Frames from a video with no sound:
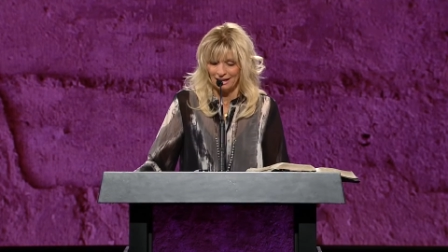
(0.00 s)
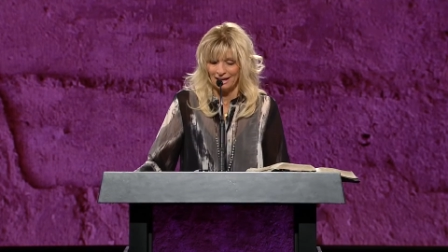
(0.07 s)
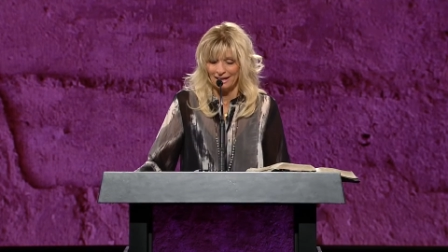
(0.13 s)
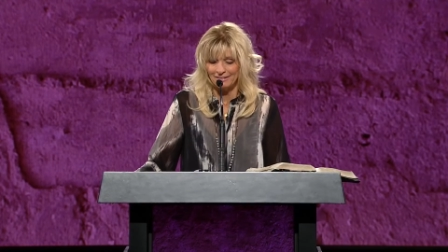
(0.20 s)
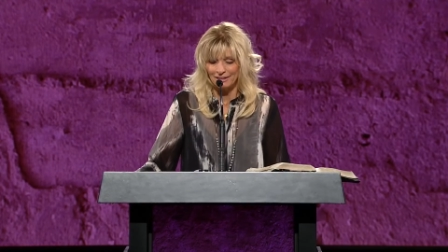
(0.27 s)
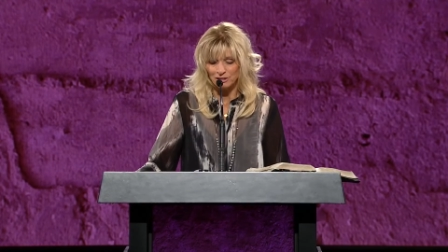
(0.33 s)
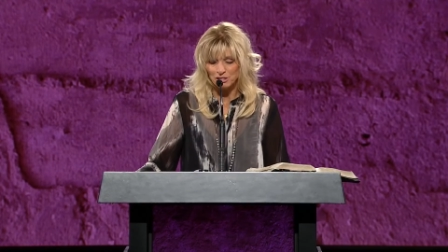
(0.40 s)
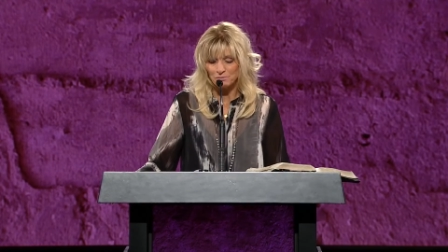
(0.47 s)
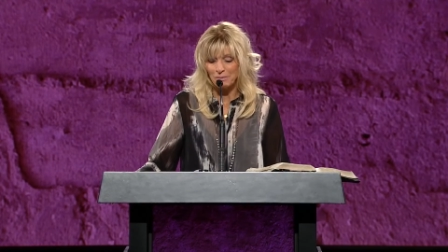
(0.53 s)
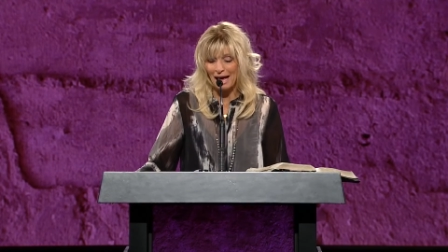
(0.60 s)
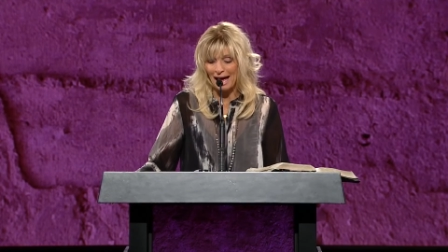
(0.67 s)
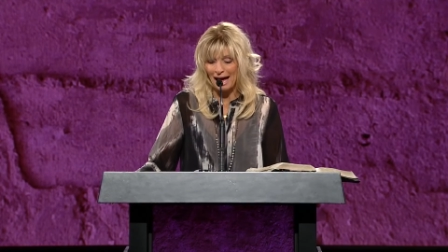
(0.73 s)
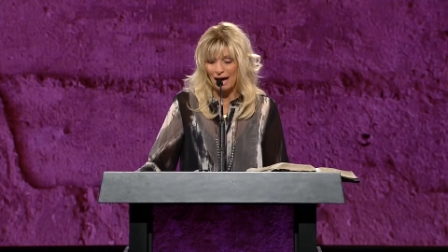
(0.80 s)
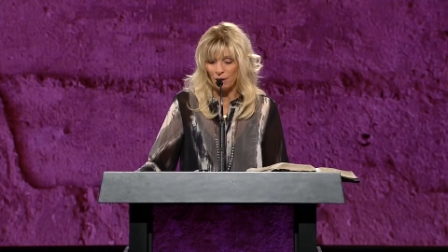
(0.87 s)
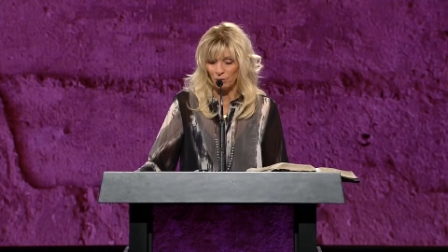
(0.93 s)
There's
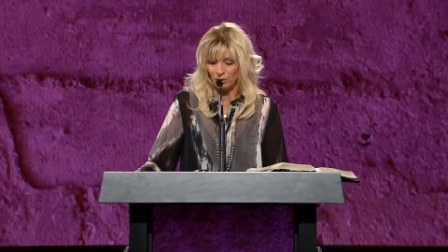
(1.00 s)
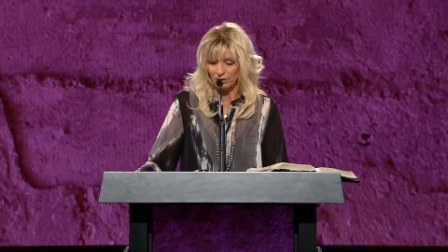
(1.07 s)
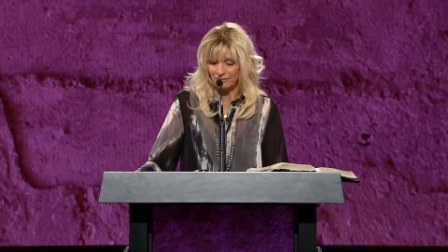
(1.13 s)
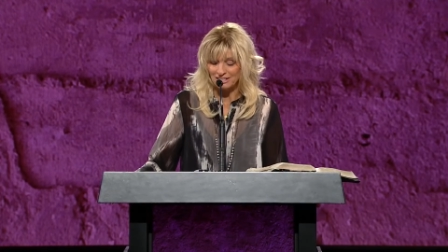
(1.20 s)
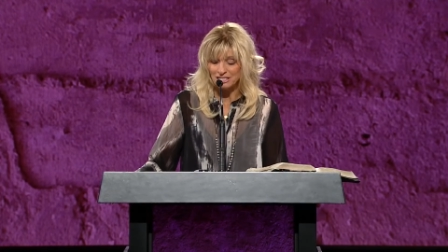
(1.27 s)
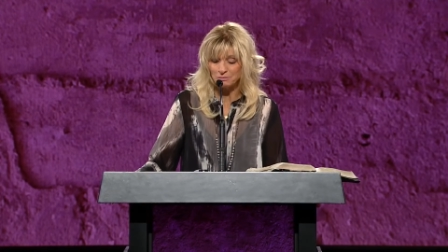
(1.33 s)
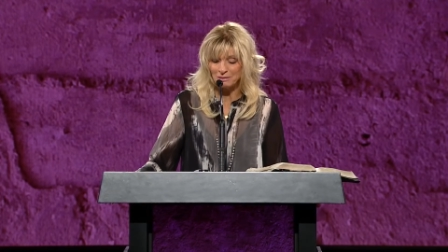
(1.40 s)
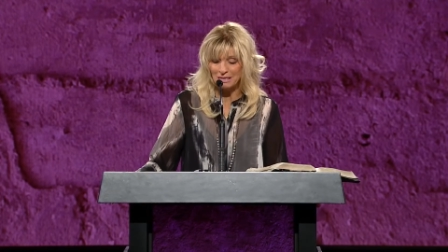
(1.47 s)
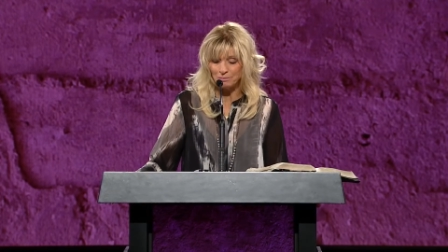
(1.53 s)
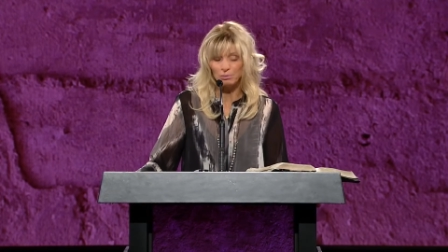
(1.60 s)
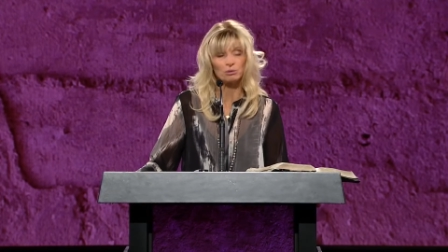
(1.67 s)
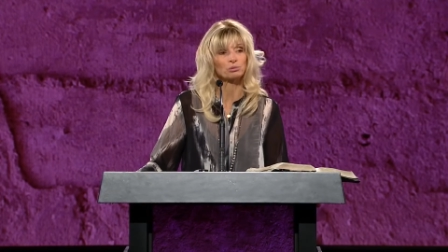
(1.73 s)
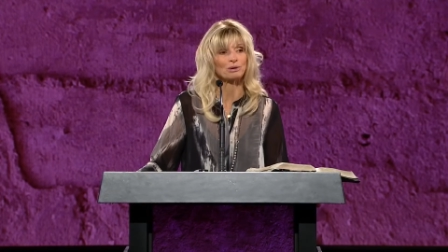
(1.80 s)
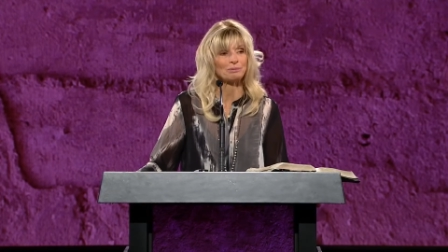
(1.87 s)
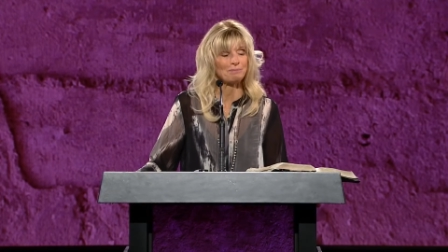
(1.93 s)
power. These people
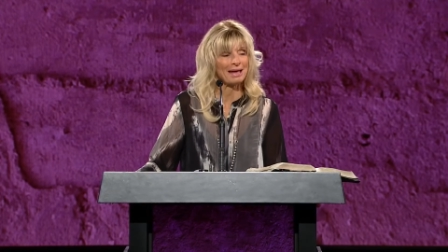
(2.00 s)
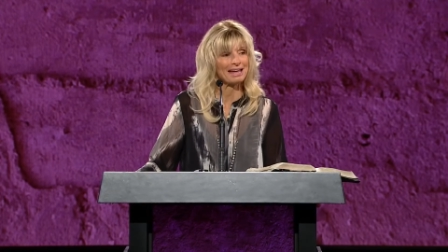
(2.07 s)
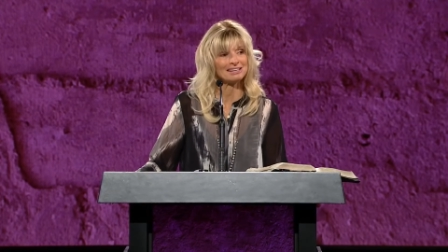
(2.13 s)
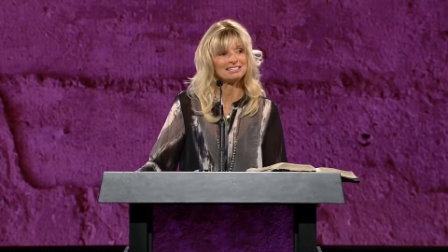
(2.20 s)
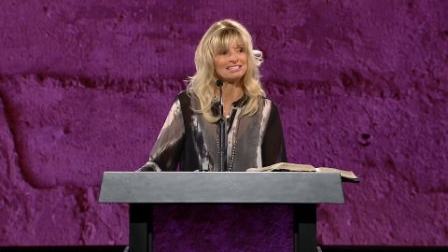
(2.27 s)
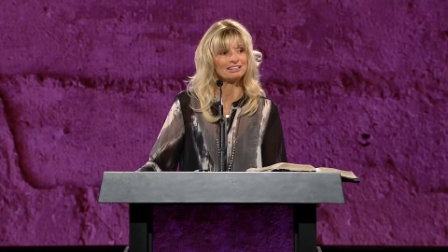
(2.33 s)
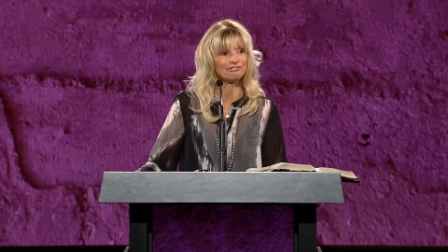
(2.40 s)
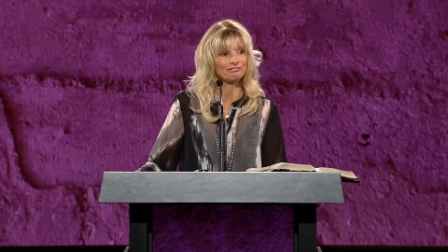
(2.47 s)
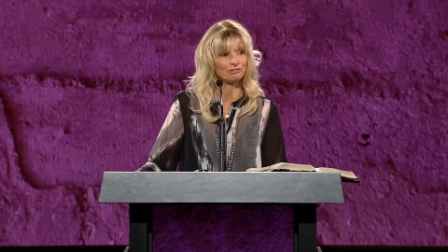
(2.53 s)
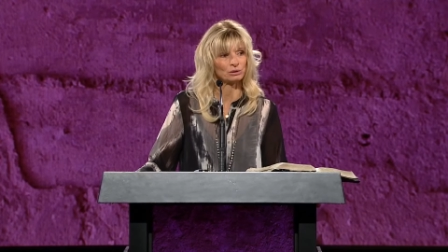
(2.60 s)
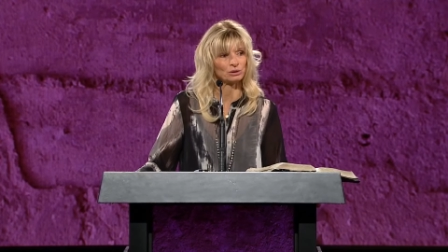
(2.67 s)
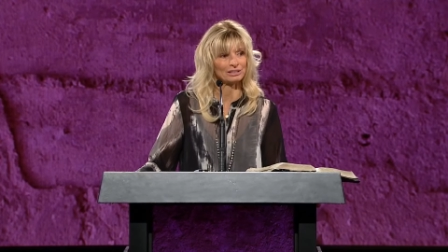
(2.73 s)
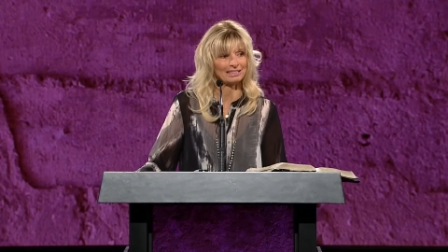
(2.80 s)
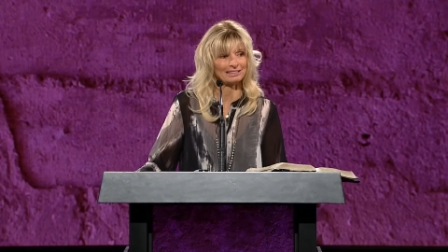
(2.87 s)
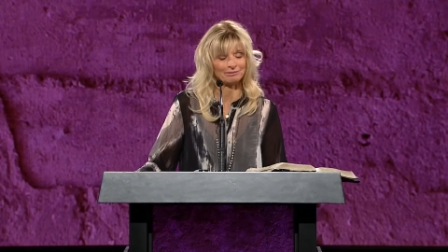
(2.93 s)
repented
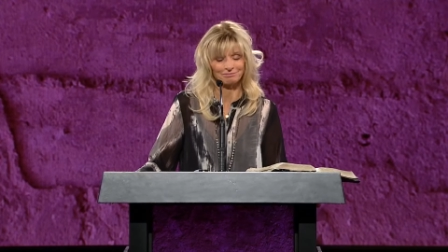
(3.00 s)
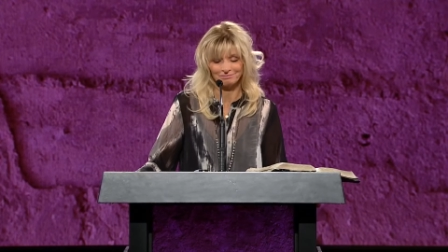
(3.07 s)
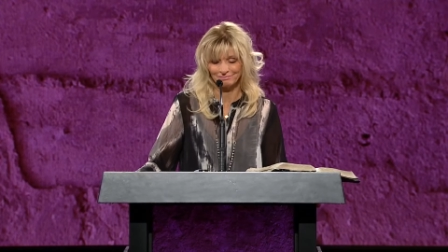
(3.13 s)
fully.